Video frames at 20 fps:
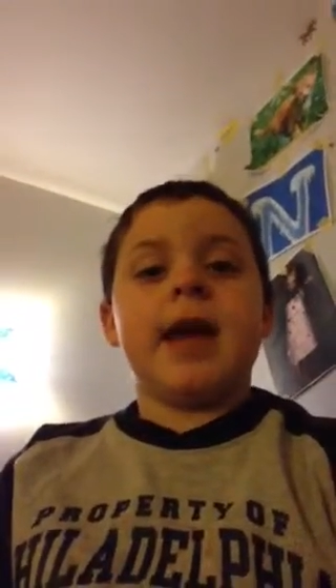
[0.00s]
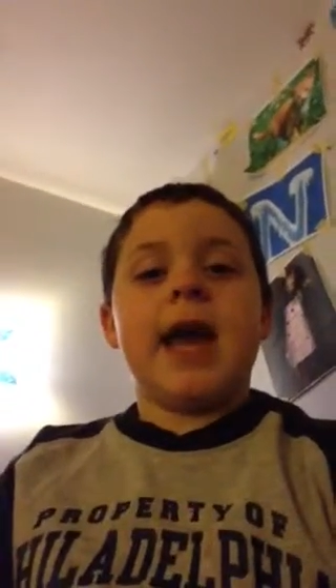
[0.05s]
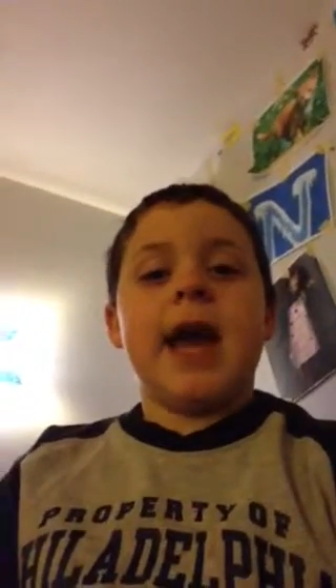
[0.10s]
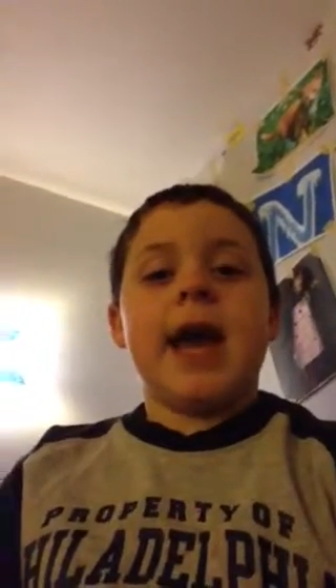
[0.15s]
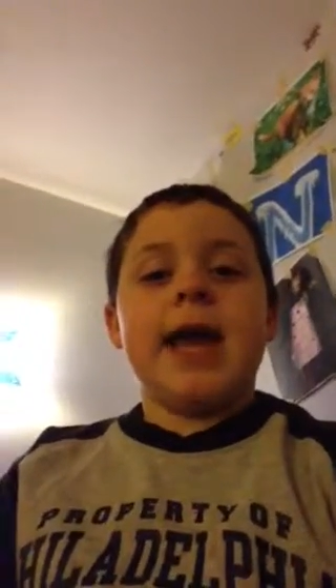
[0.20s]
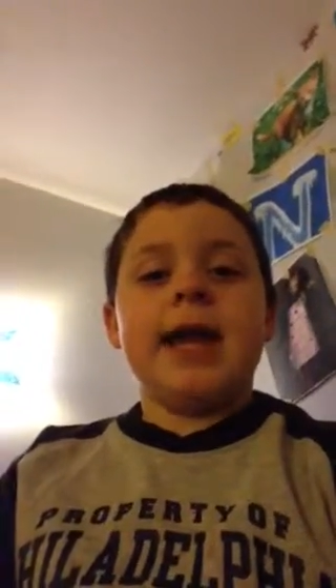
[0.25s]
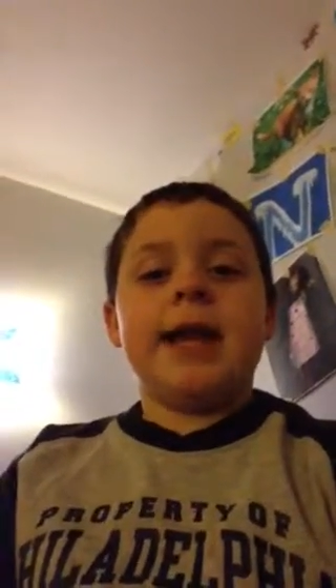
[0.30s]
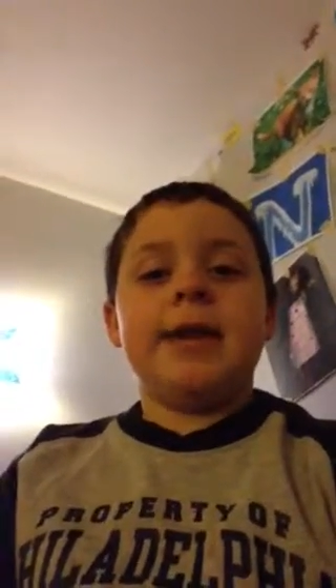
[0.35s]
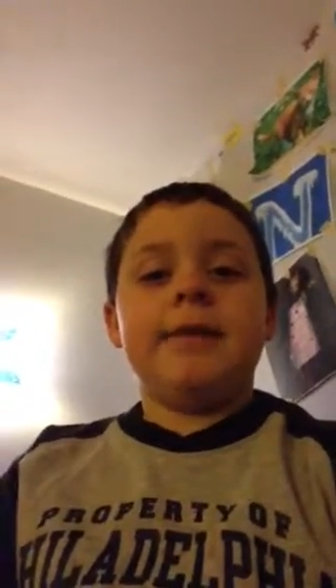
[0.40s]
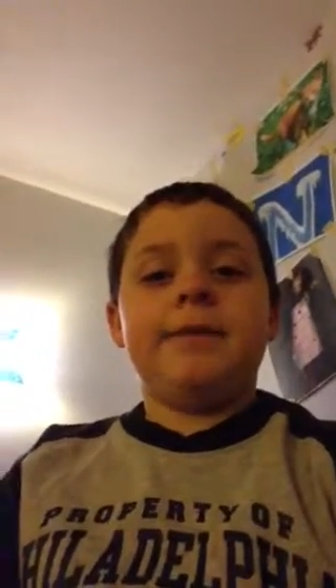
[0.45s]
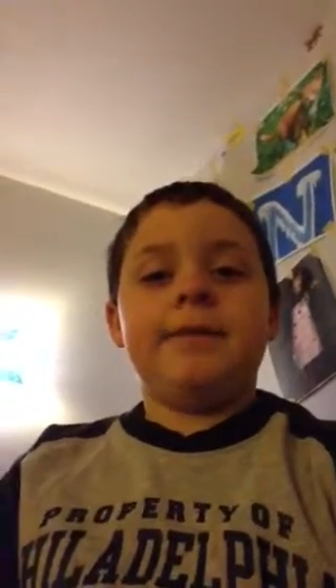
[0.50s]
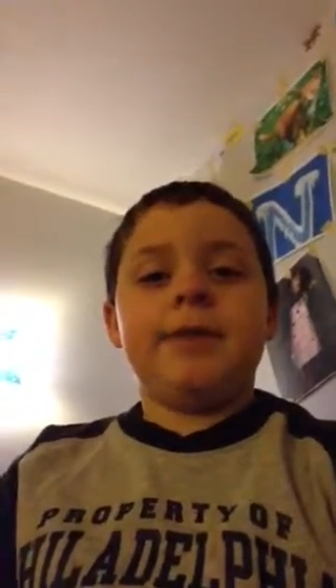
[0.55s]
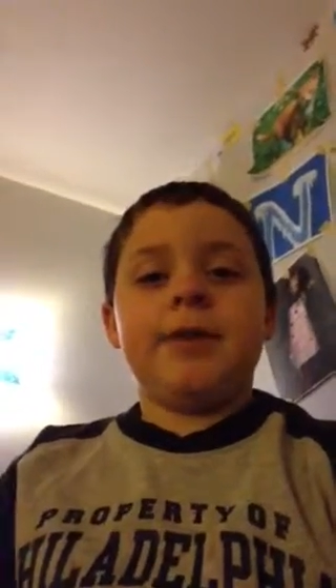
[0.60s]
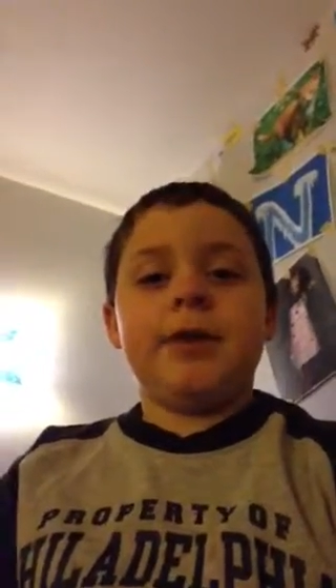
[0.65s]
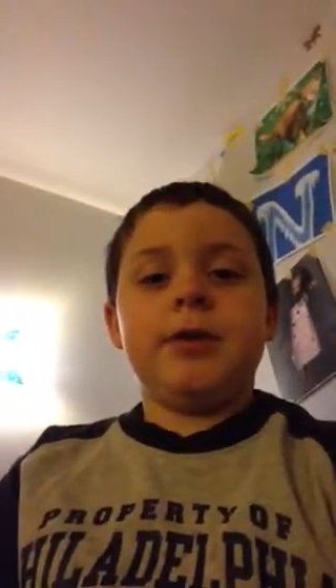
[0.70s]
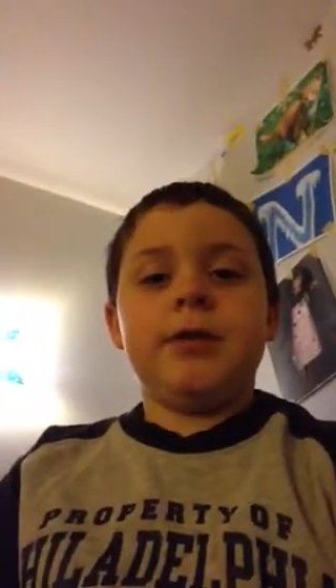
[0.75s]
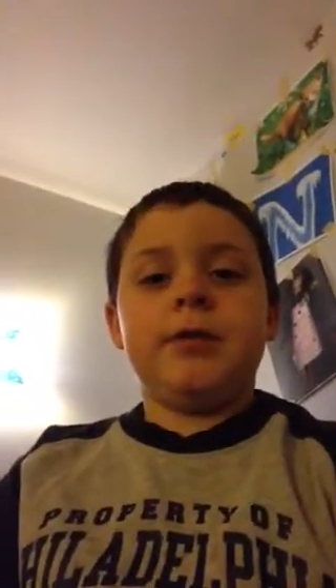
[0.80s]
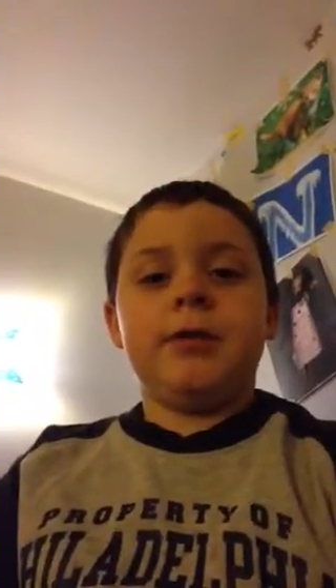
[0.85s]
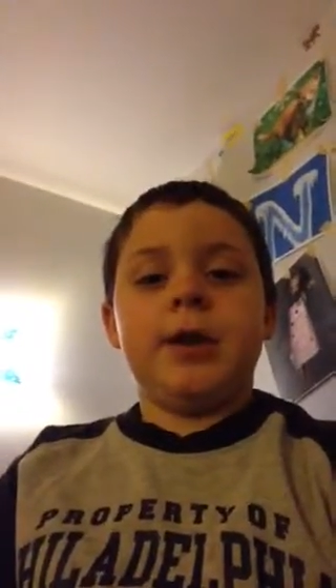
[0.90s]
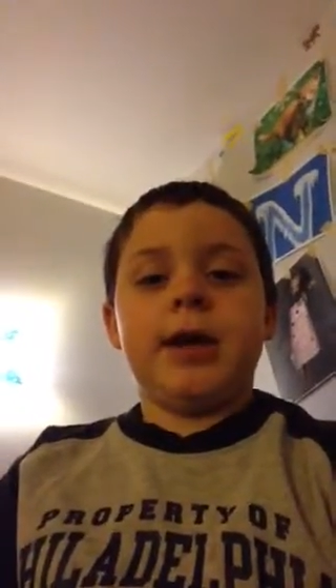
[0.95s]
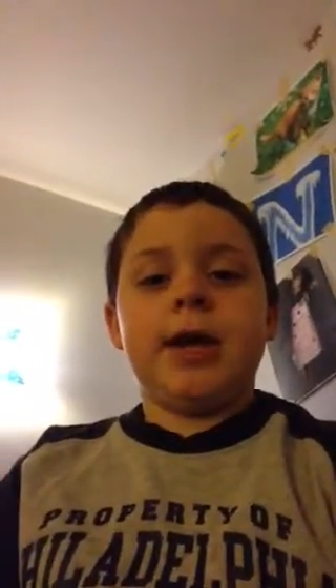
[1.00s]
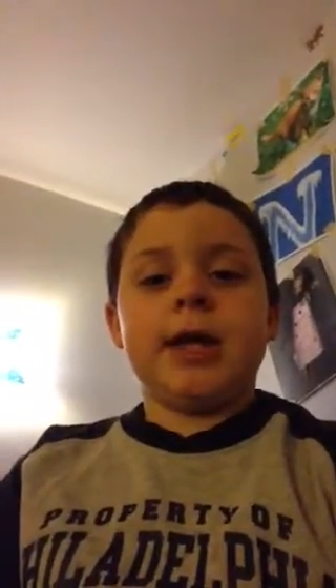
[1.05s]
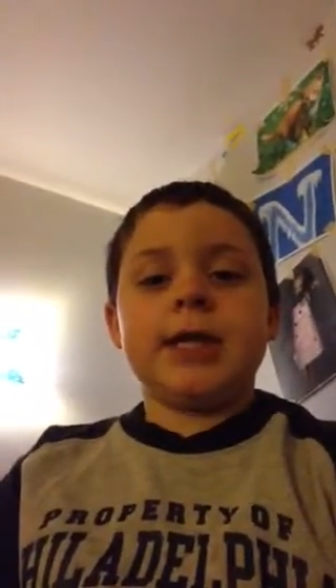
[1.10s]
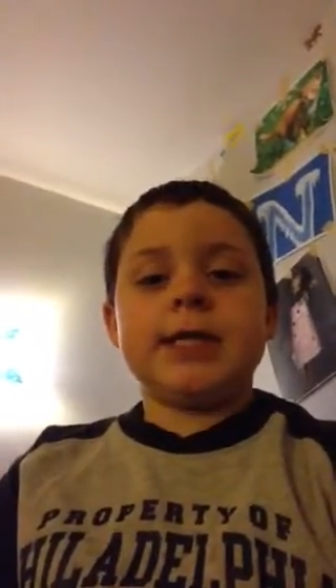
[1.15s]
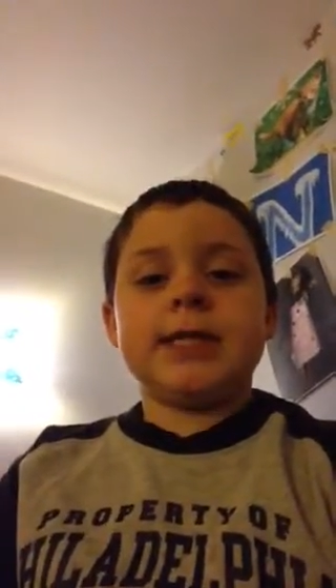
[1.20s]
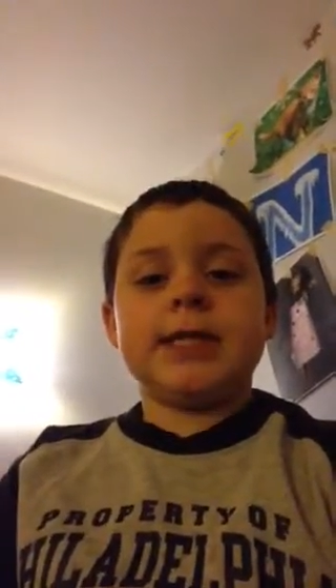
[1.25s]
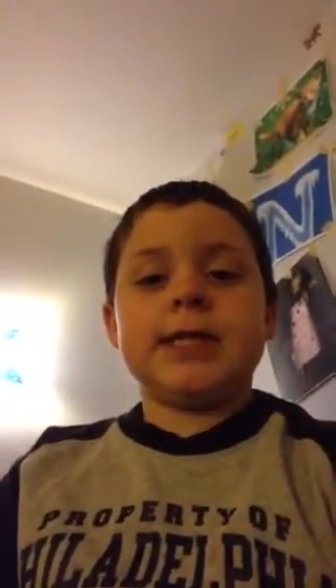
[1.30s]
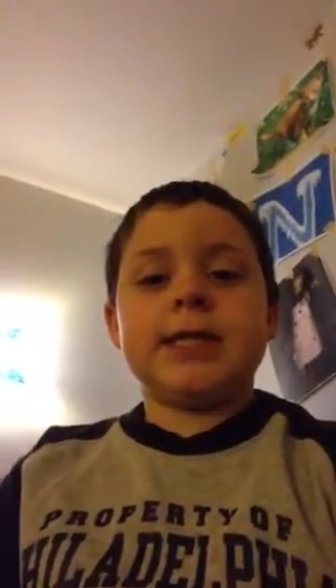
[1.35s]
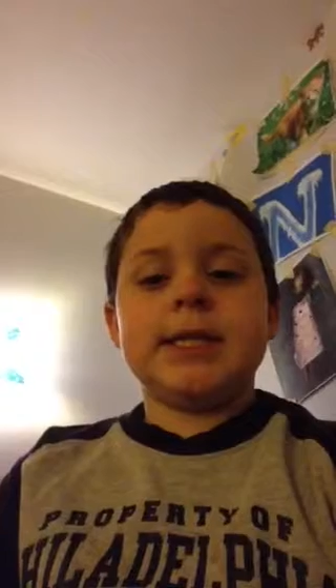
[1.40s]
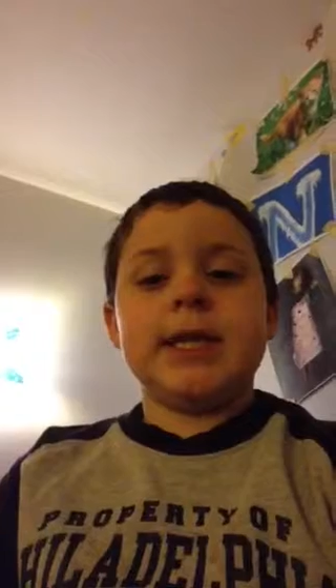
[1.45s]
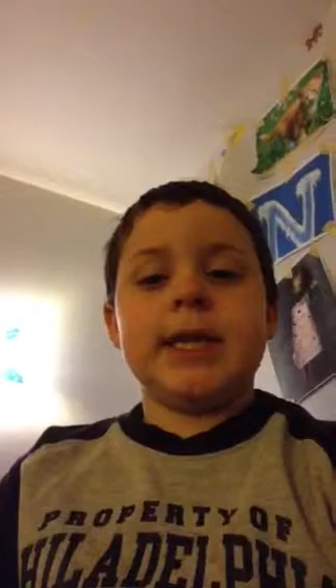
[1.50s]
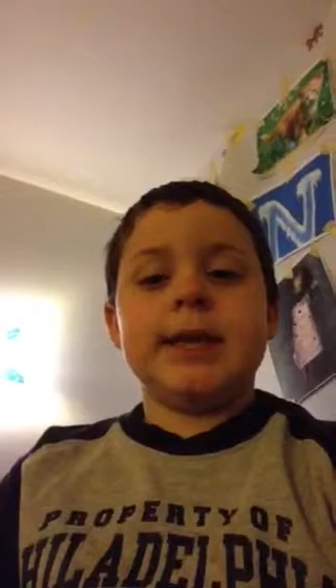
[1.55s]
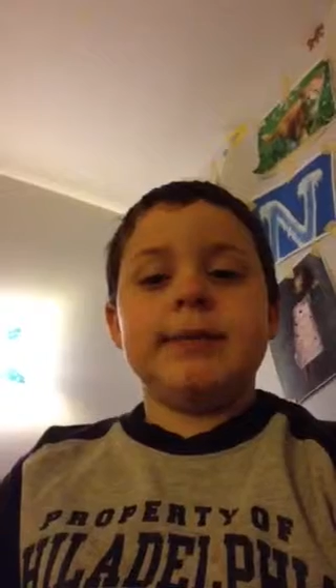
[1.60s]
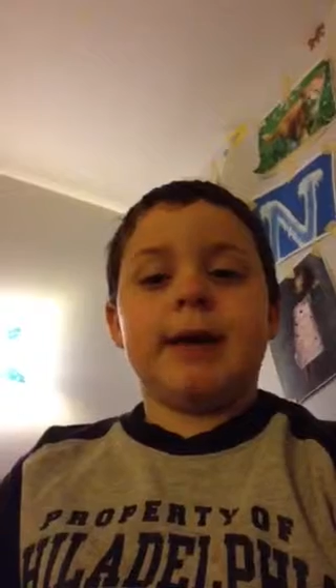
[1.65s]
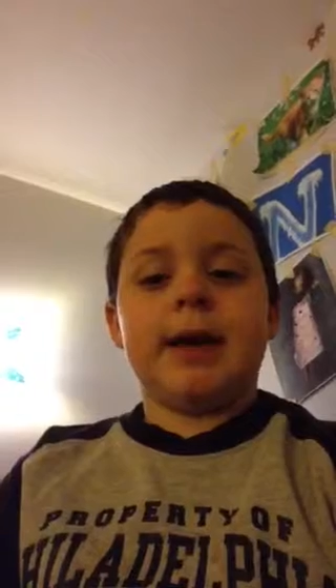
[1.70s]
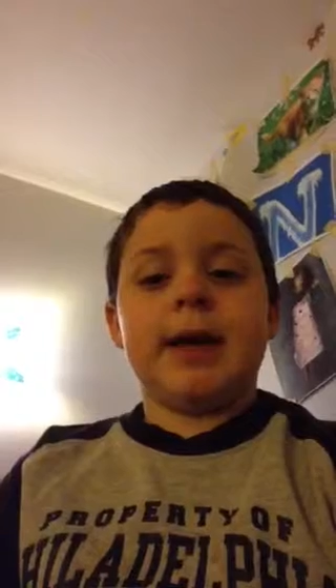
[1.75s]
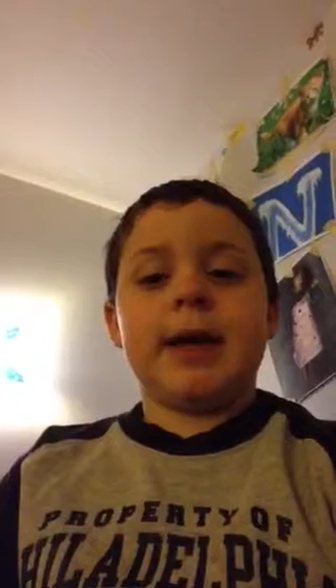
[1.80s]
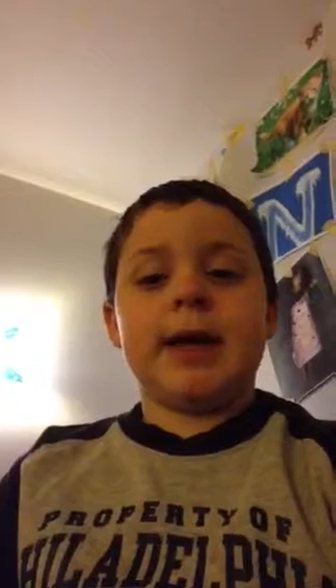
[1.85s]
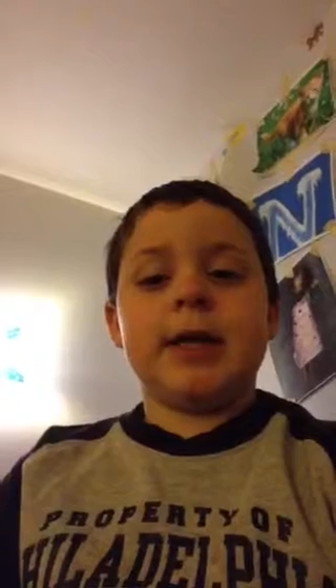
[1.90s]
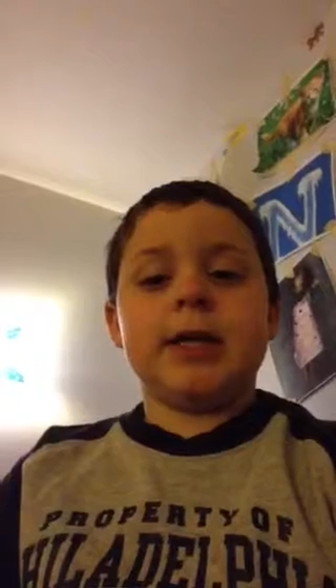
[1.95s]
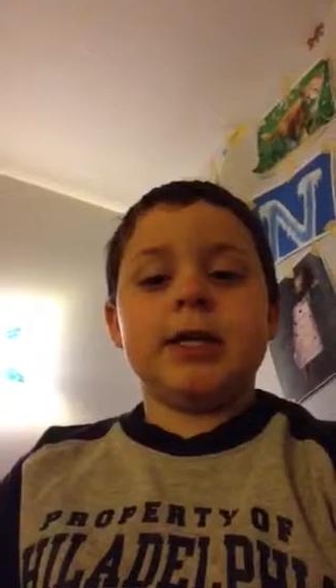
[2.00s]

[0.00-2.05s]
And if you want to see my